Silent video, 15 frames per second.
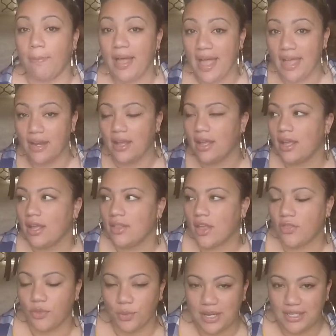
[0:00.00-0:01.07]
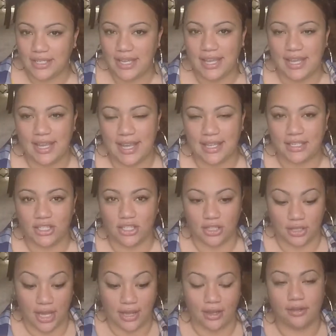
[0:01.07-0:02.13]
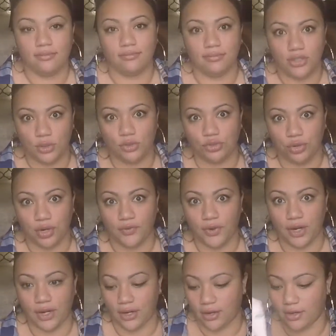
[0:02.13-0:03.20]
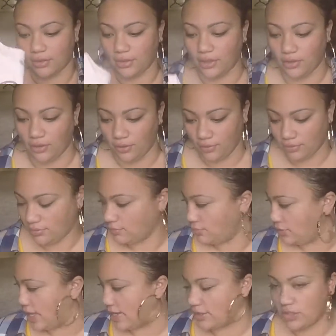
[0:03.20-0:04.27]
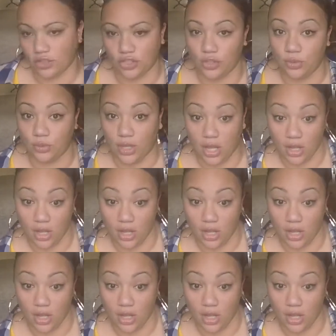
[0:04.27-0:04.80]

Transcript: But a 3T is like too short for her. Her little legs are too